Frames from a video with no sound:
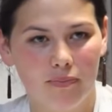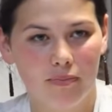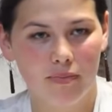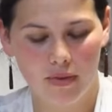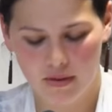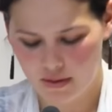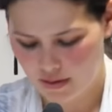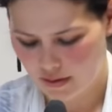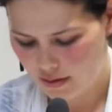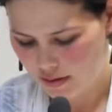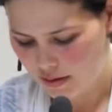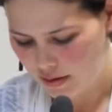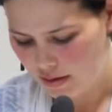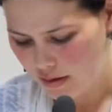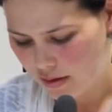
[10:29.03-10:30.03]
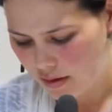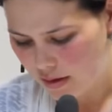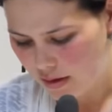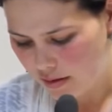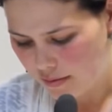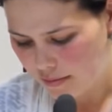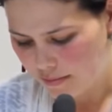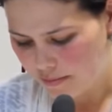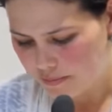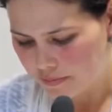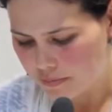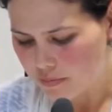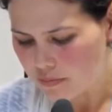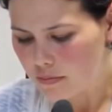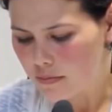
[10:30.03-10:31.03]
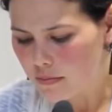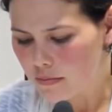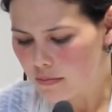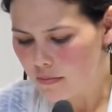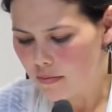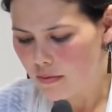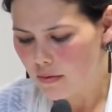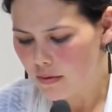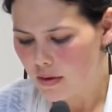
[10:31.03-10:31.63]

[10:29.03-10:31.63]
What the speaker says: [no speech]